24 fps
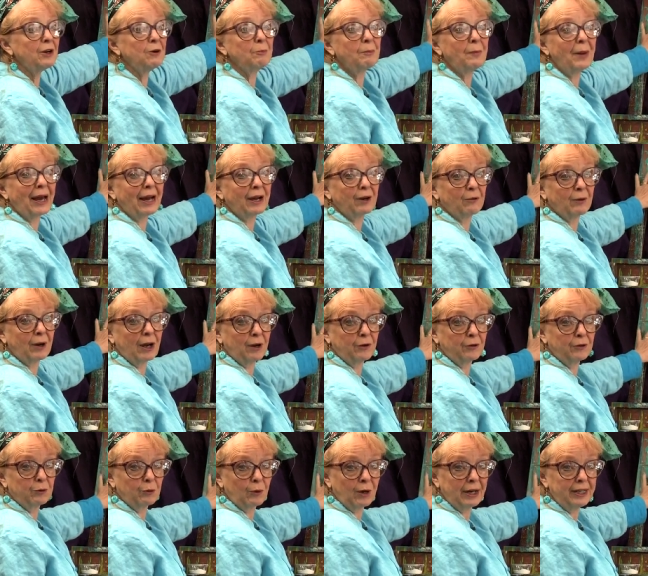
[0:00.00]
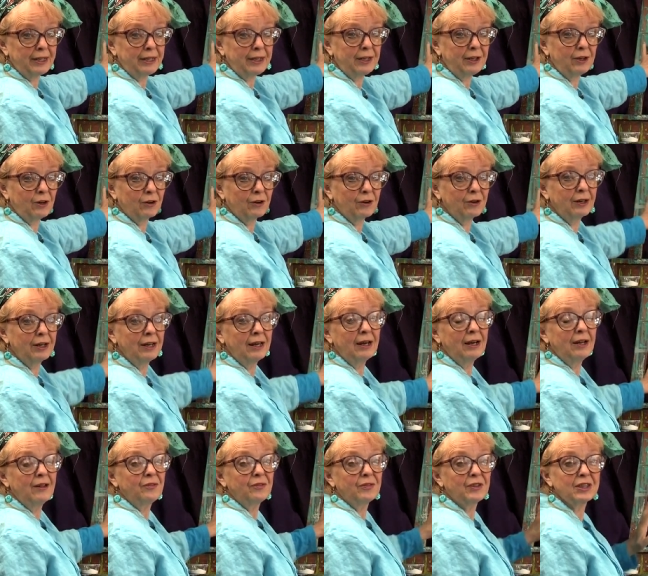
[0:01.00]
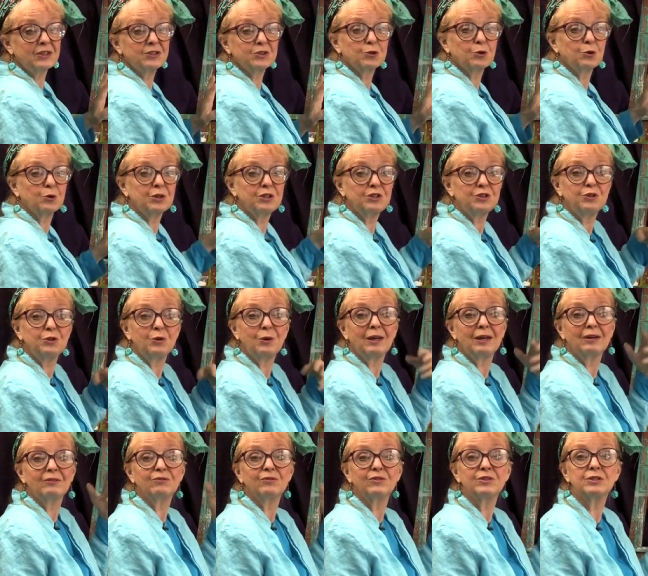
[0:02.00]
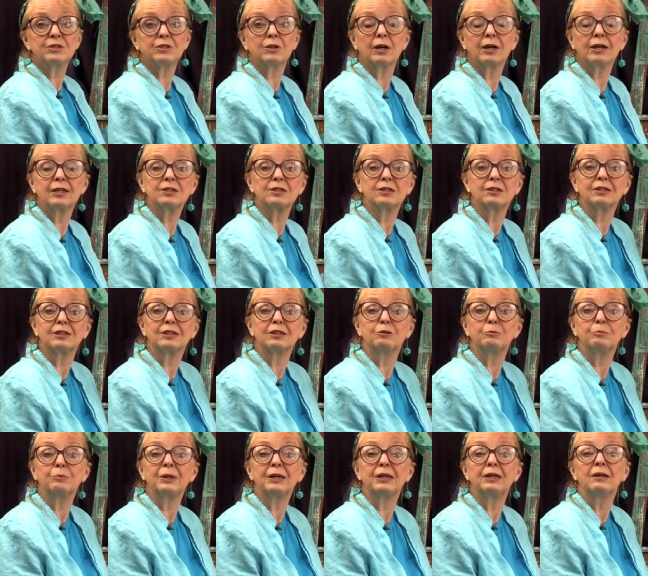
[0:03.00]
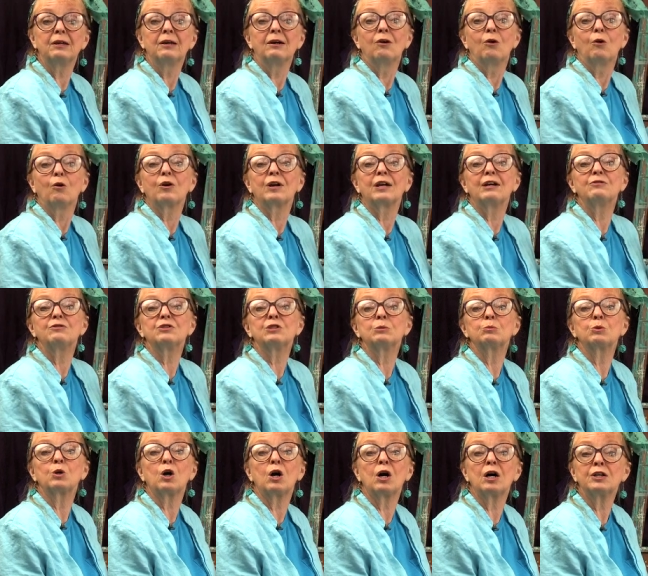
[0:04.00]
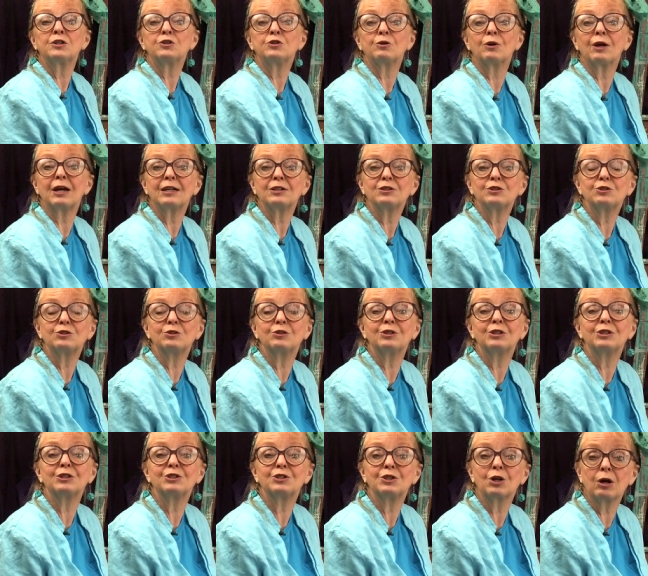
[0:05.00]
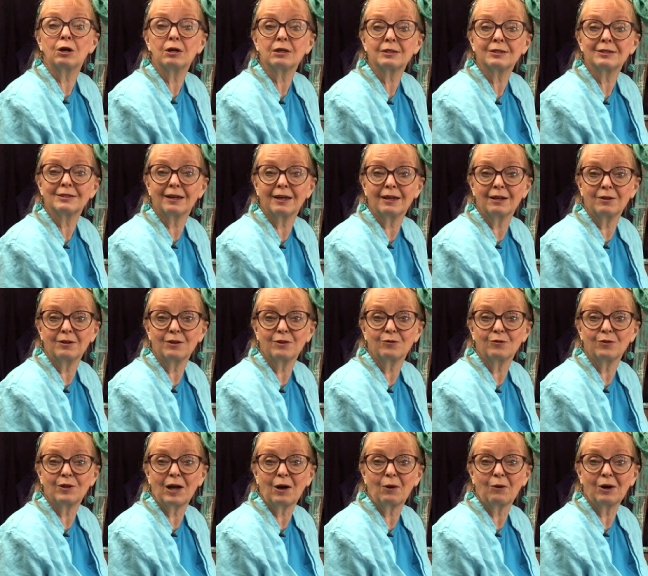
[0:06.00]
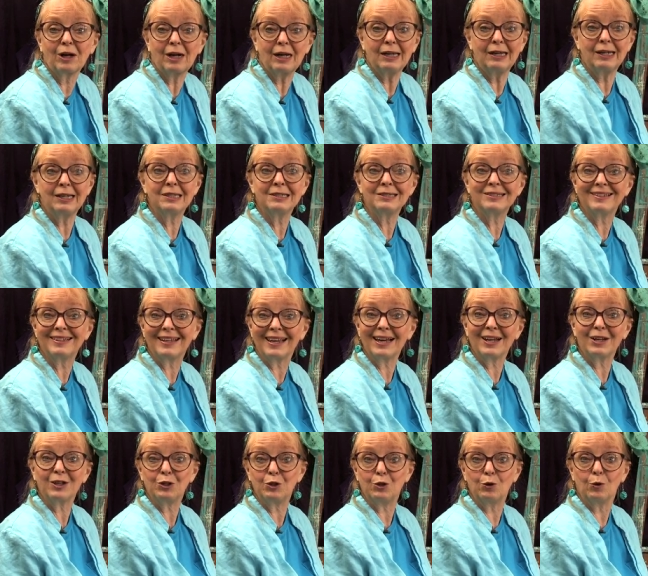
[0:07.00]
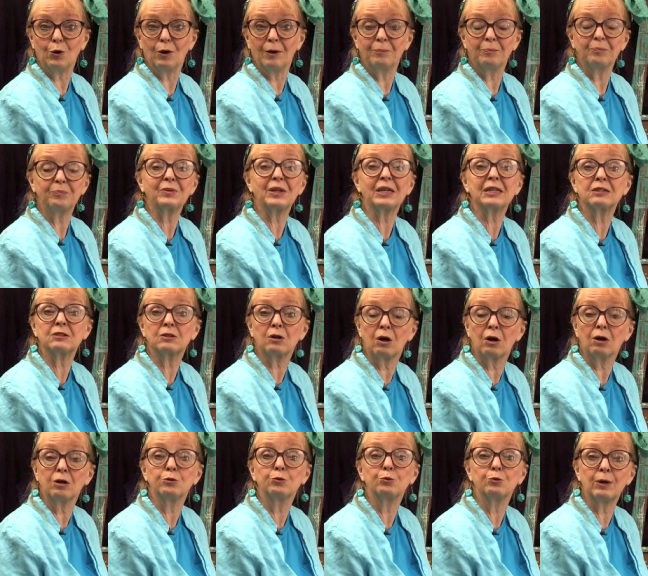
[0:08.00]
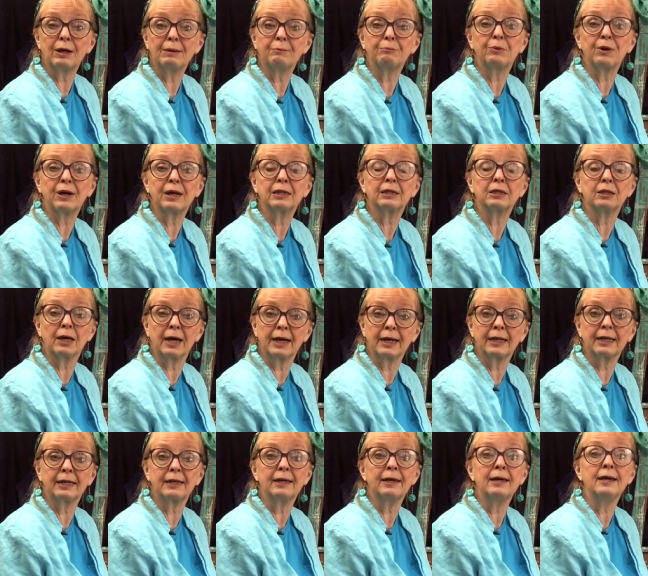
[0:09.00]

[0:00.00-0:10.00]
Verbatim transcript: background right here that's going to emphasize a little bit or give some contrast to the dark side of the flower. Isn't that cool? That's called Rembrandt lighting,